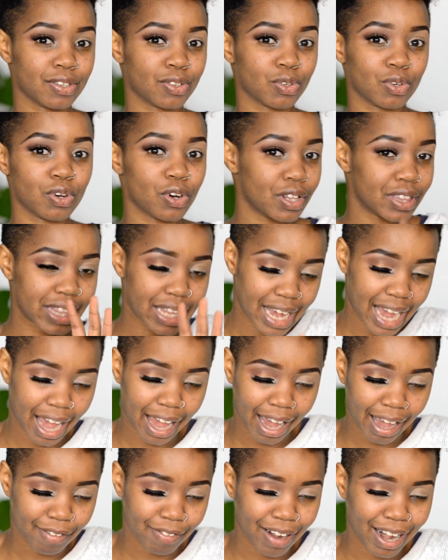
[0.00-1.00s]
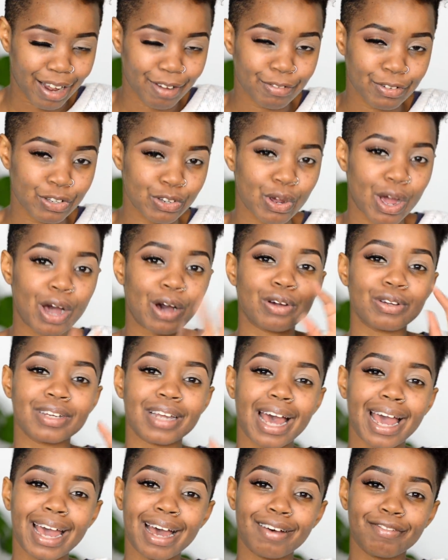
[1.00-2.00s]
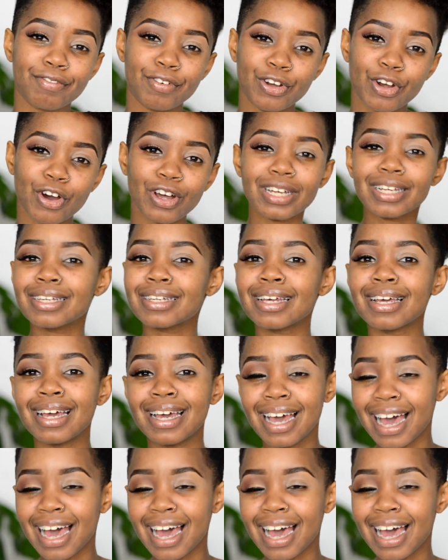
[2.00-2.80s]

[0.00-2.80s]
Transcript: so don't think I have left you out. I have not.